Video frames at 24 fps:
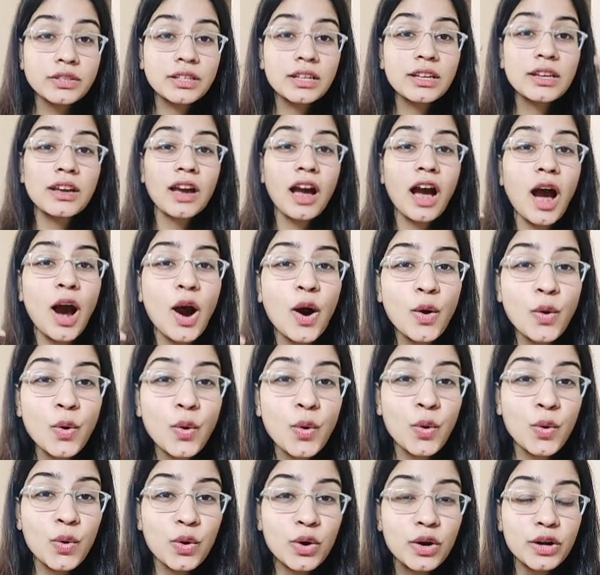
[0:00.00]
Now see
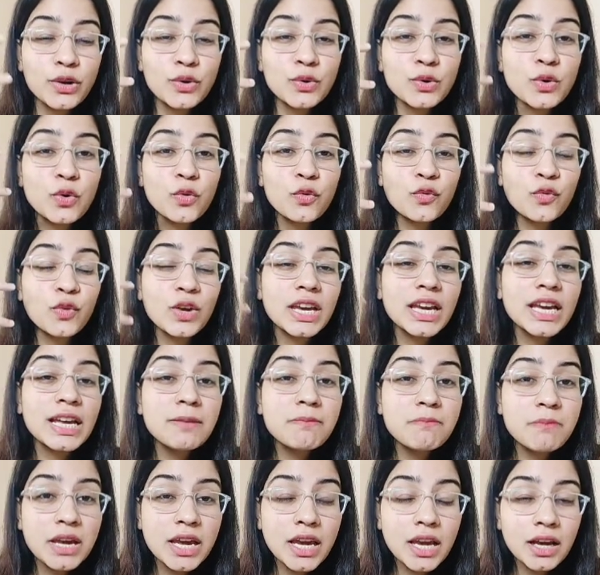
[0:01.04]
how,
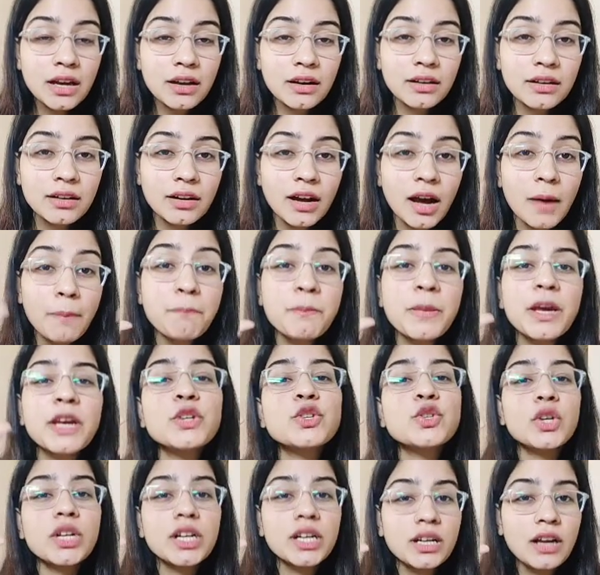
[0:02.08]
we can make
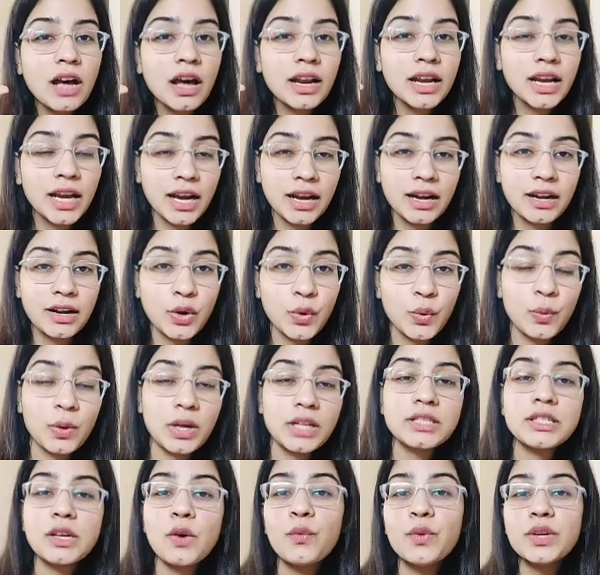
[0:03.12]
a picture in our
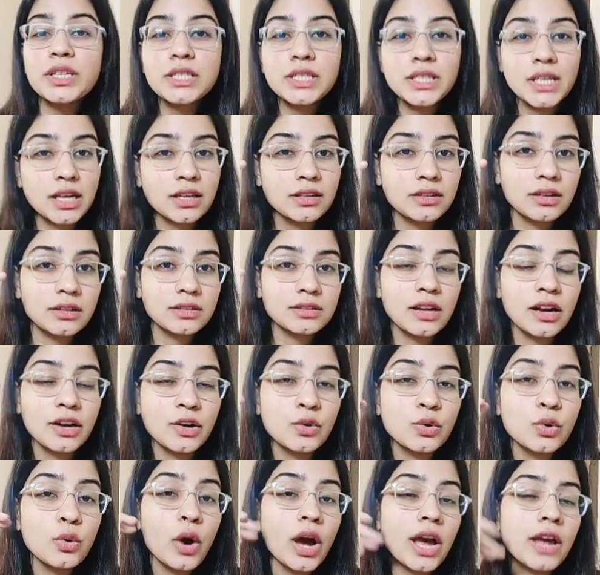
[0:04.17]
head when someone says
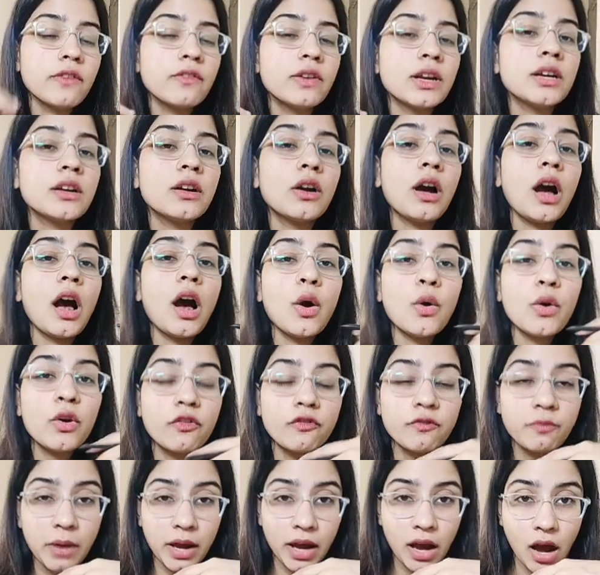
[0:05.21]
this, that, I went
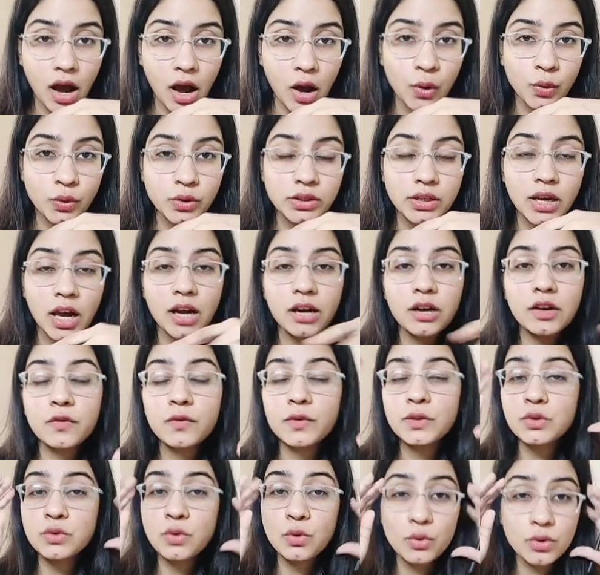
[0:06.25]
out of my house
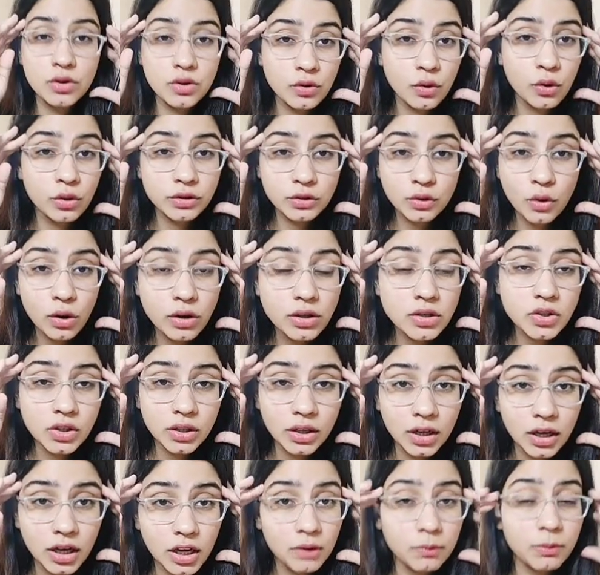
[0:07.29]
and it was
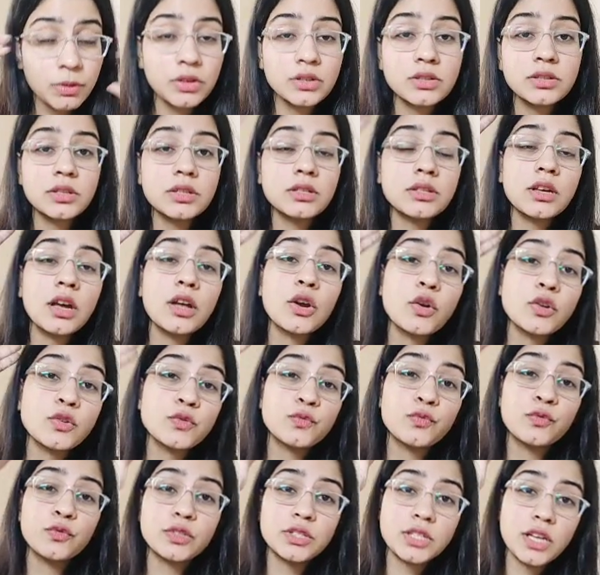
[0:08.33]
scorching heat because
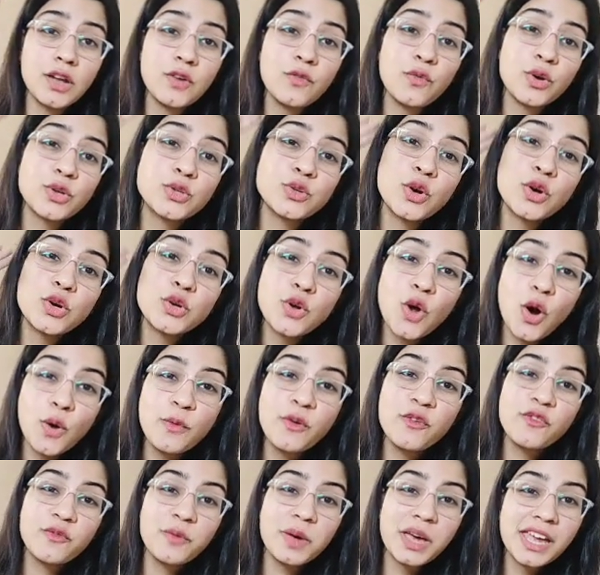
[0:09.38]
the sun was
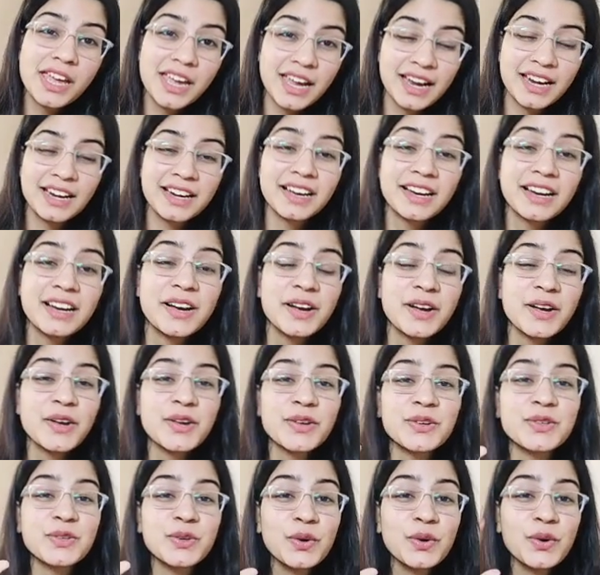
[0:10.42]
on top of my head.
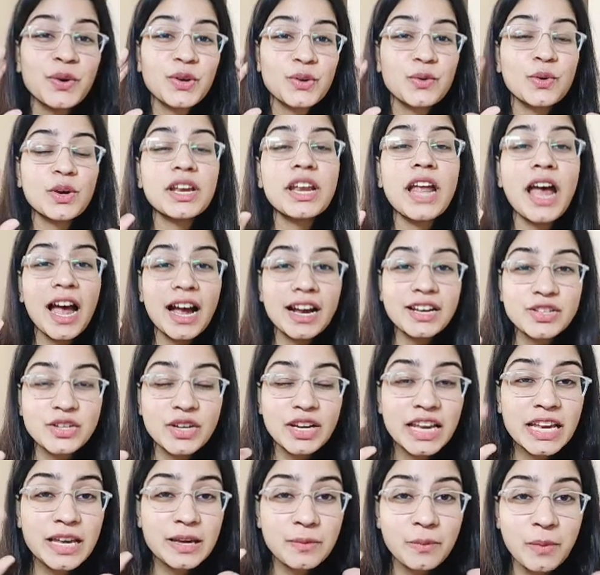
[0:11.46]
So you can
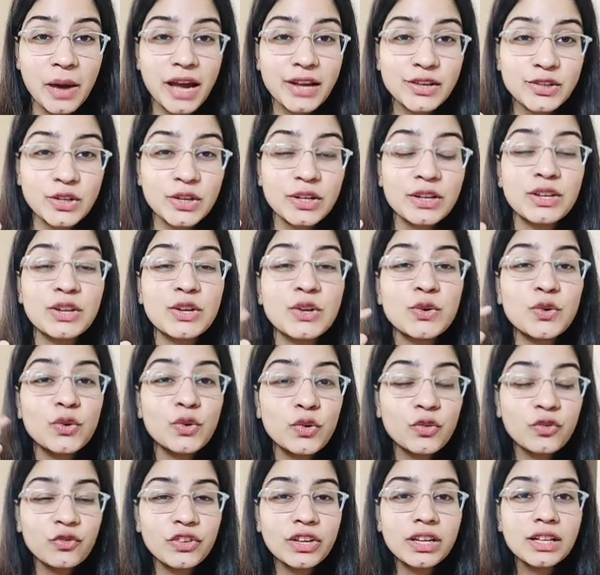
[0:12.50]
actually
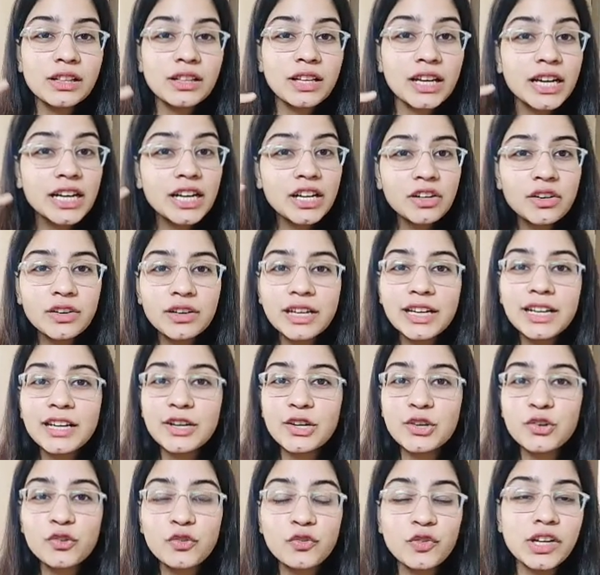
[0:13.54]
imagine, you feel
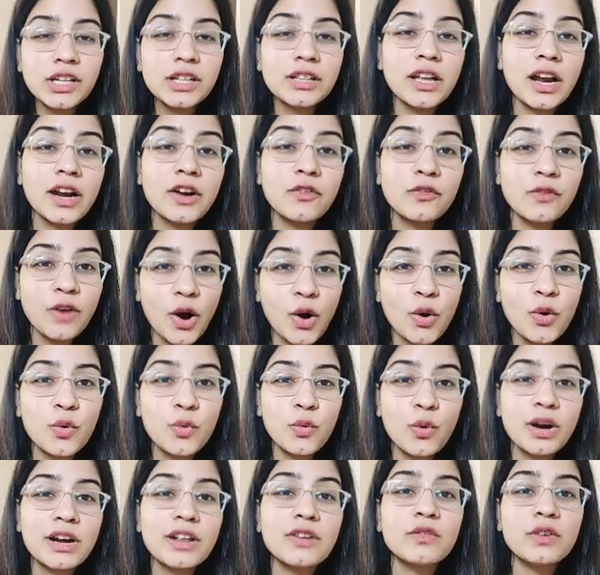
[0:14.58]
intrigued, you feel that,
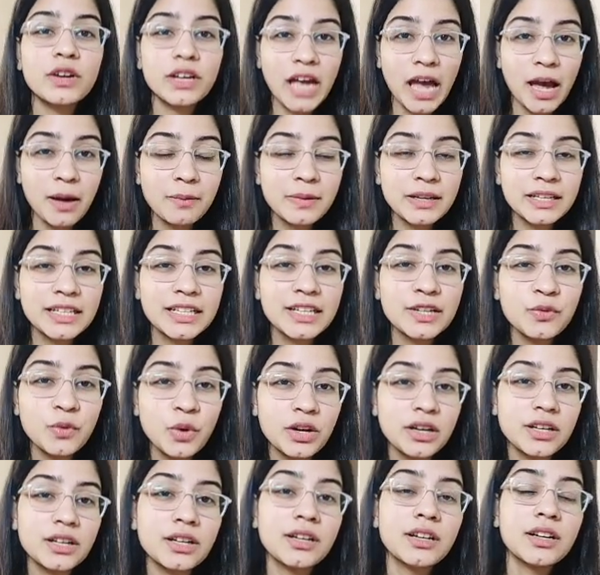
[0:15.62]
wow, what a
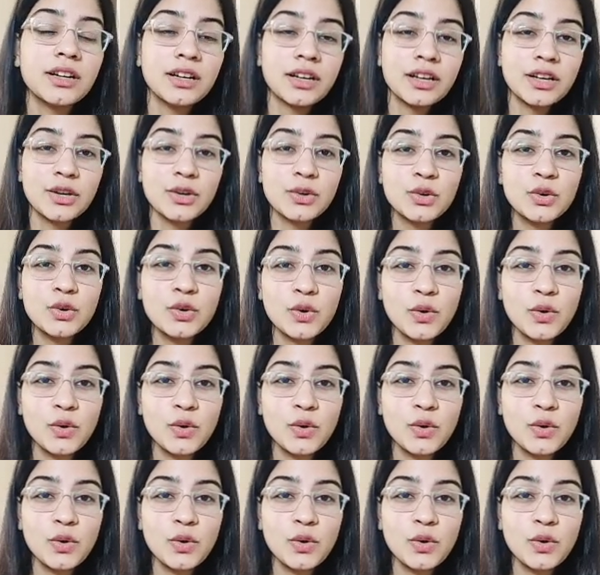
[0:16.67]
vocabulary, what a,